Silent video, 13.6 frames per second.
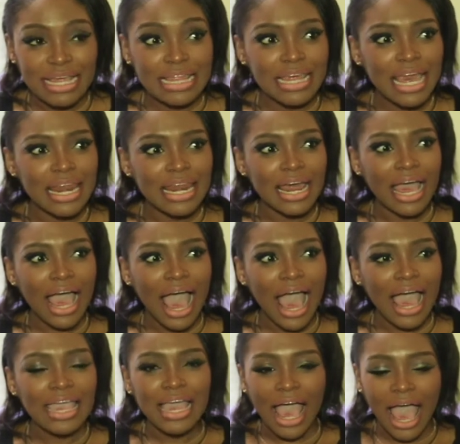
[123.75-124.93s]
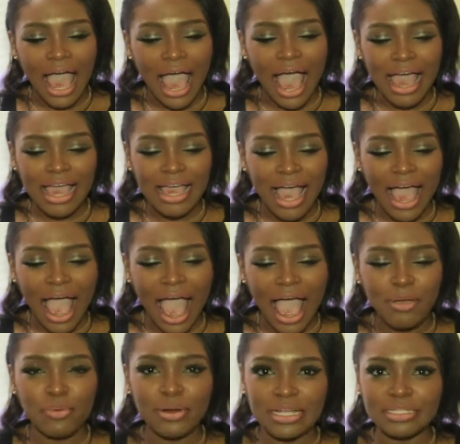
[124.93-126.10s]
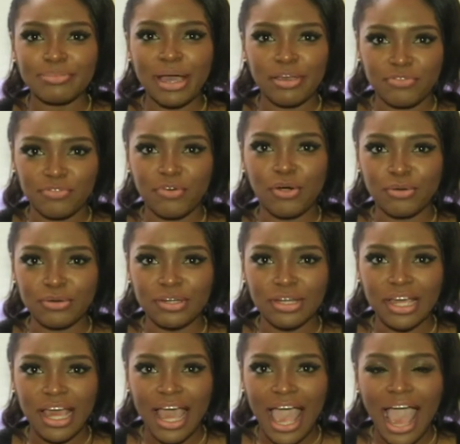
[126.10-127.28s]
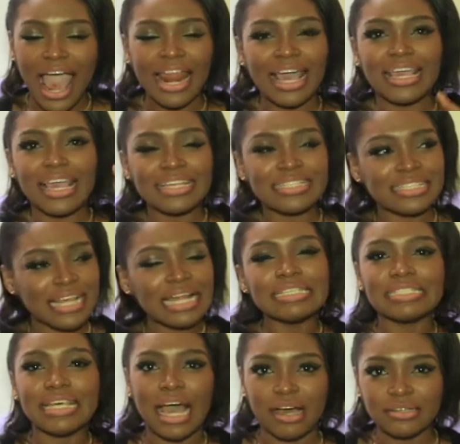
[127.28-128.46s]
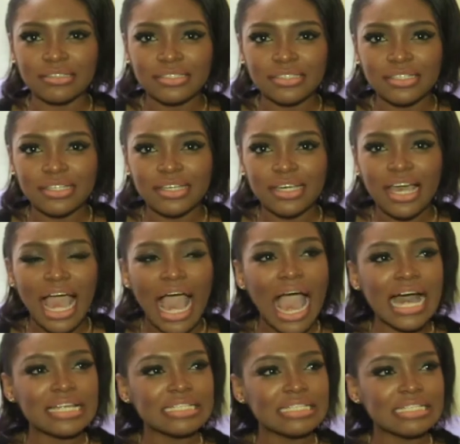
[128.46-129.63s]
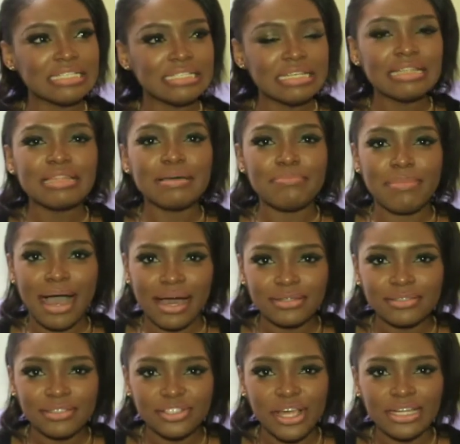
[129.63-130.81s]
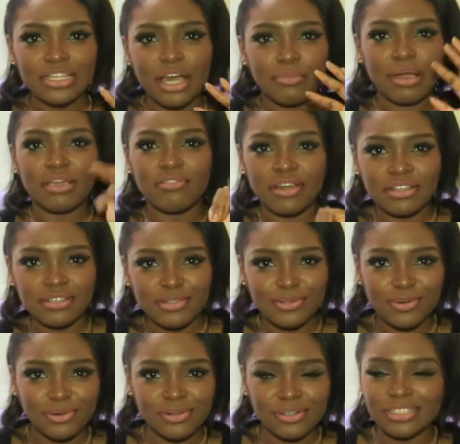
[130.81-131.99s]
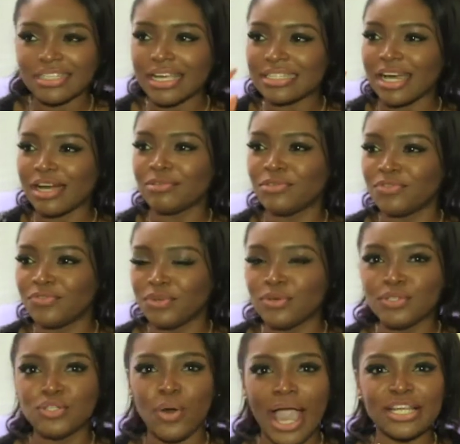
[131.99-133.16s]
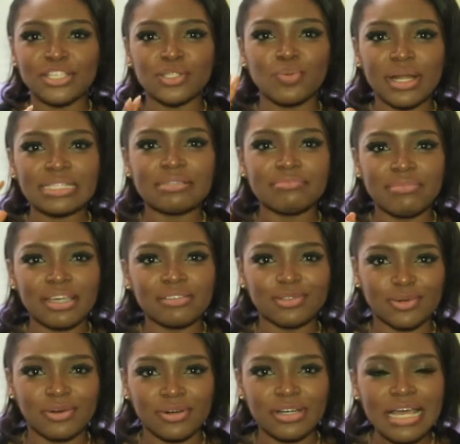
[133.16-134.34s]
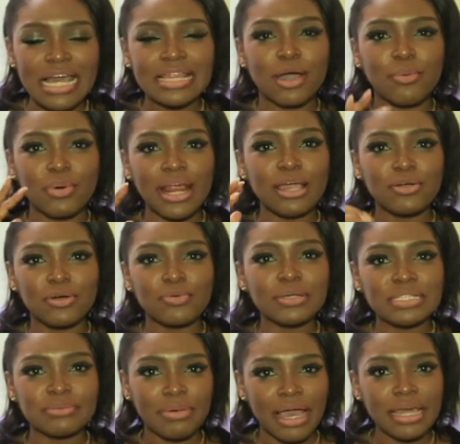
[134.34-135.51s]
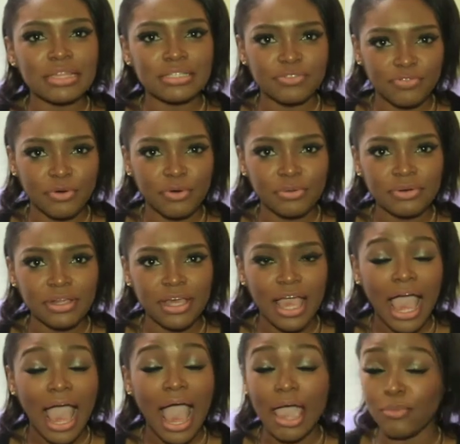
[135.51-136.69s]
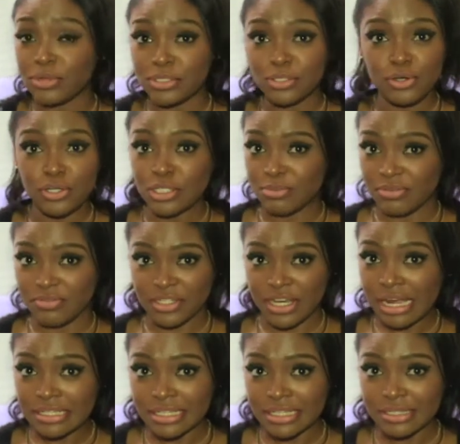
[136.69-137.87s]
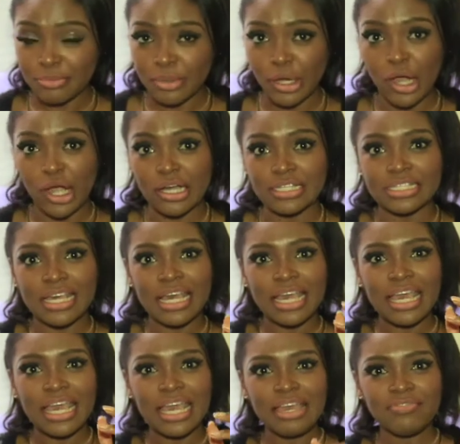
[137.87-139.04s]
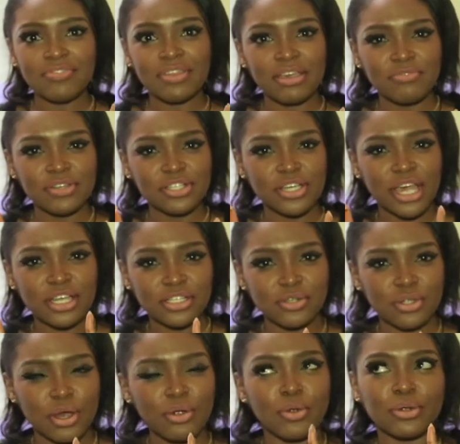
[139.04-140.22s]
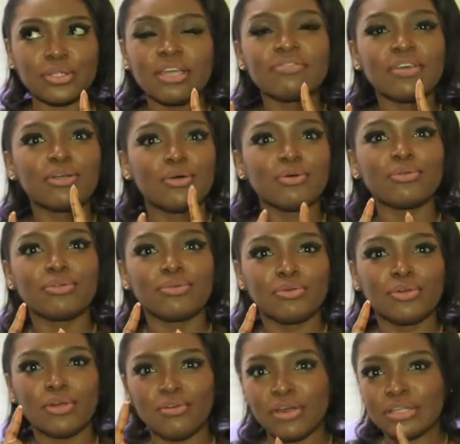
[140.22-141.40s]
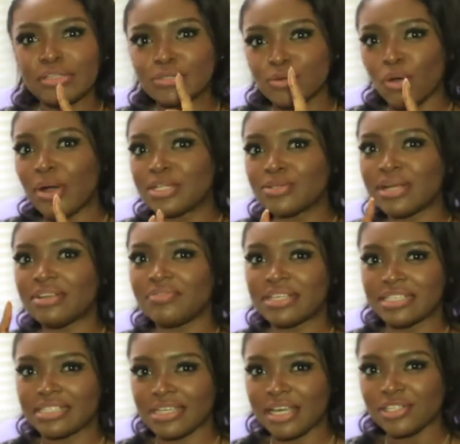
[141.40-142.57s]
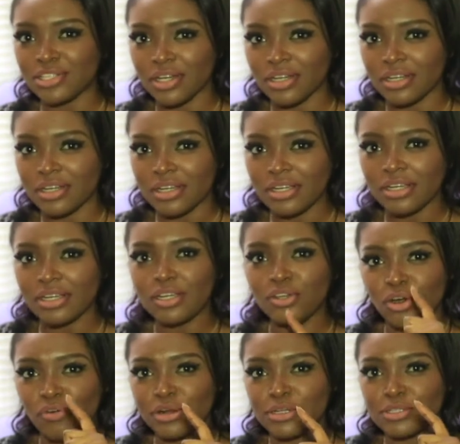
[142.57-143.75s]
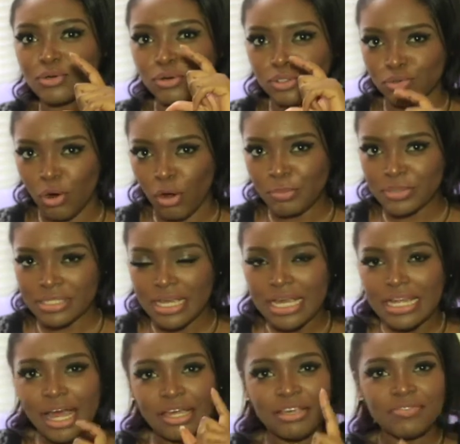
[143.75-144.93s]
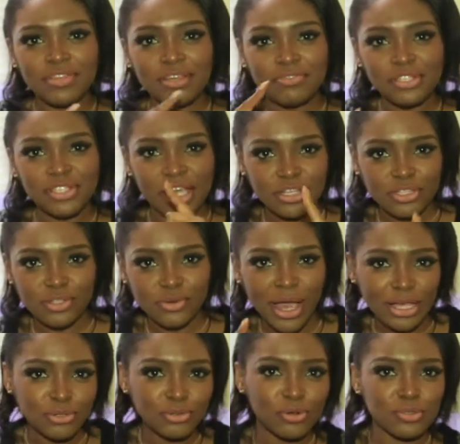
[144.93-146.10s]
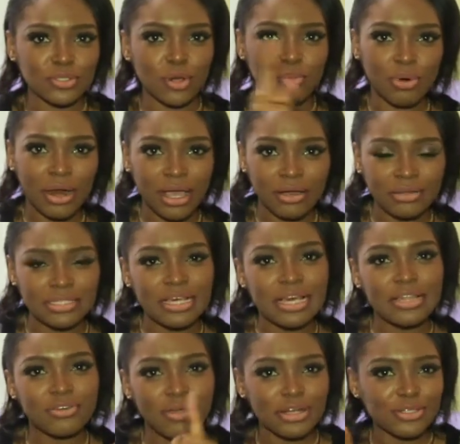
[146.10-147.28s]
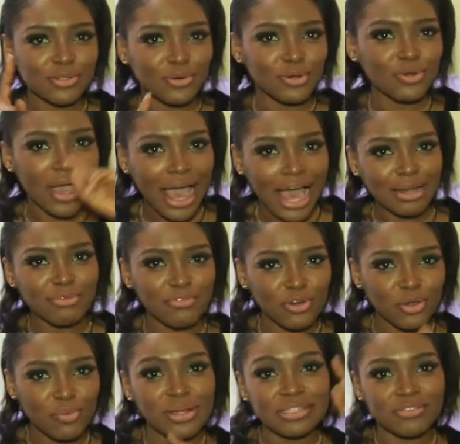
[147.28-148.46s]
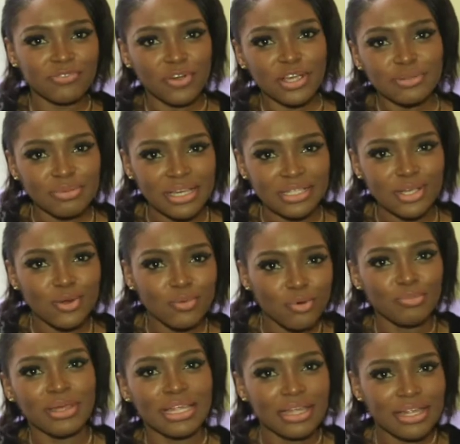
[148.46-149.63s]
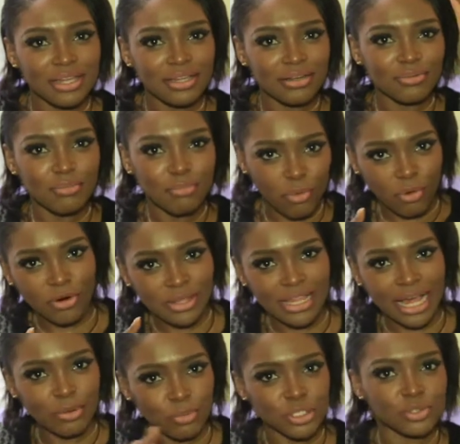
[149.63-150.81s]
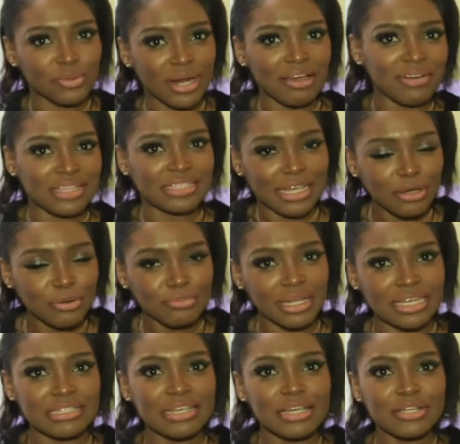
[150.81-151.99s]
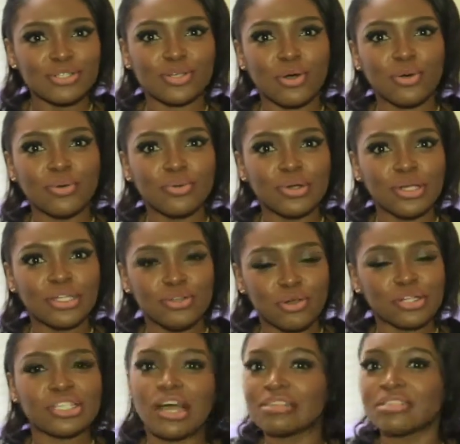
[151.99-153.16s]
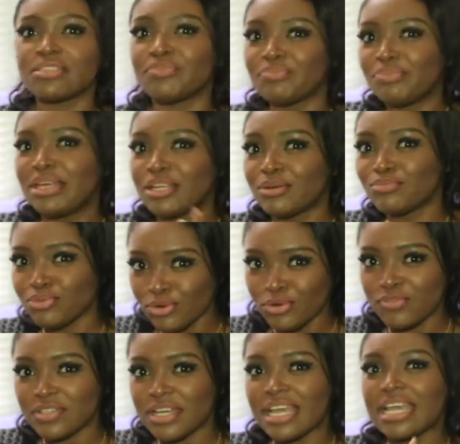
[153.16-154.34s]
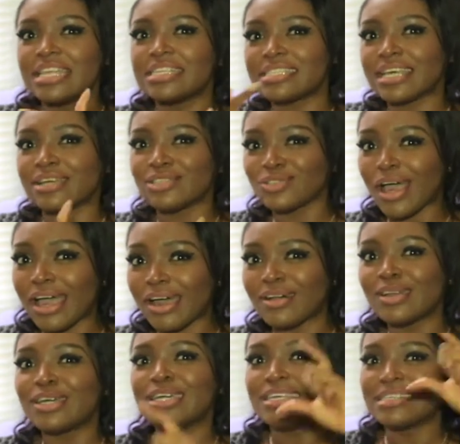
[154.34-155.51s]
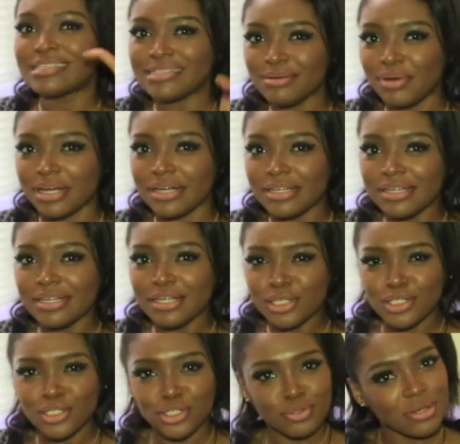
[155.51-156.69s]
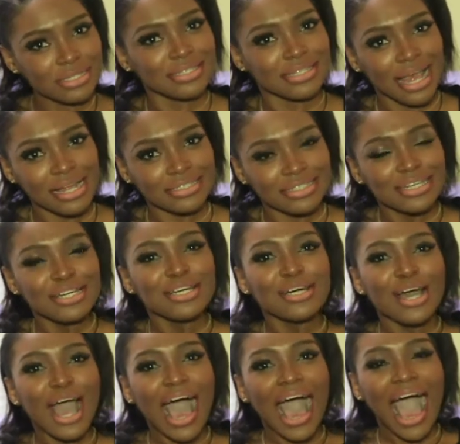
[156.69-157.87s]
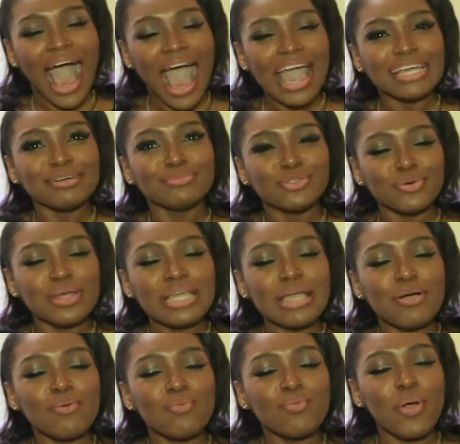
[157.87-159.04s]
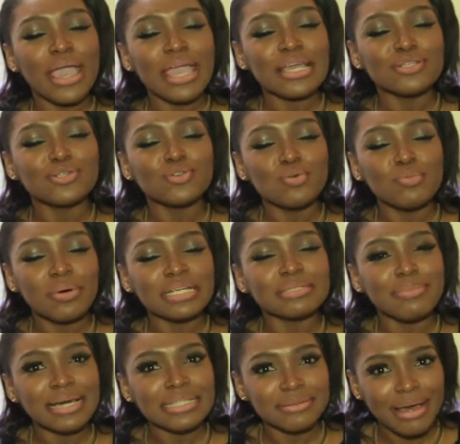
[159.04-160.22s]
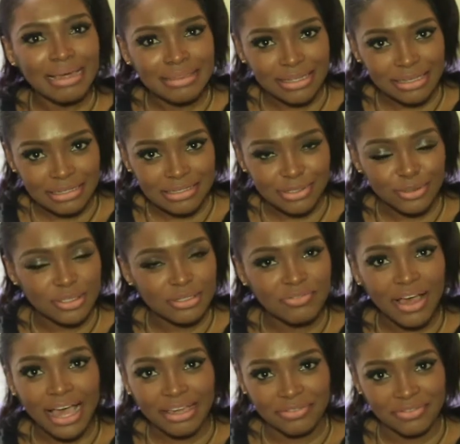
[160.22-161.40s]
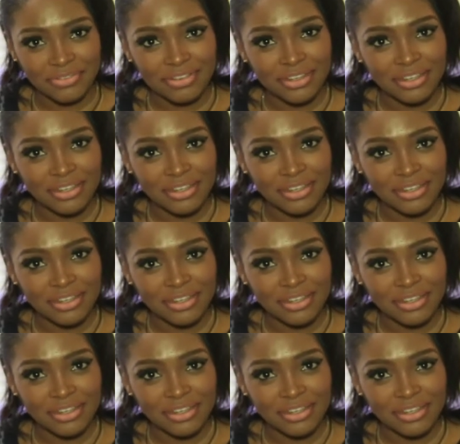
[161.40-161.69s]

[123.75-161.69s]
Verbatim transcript: And then I, I, I wanted to buy a phone and I sat down and did the math, checked out my credit score, checked out reviews. You know, I just wanted to make sure that when I go in to buy this phone, I wasn't going to be rejected because if they reject you, you know, if they go through your credit score and do an investigation, your credit score drops. Now, if they reject you and you go somewhere else, the credit score you had before you went to the first place will be more than what you would have at second place. So your chances of being approved in the second trial is slimmer. Do you understand? I am doing way too much mathematics to survive.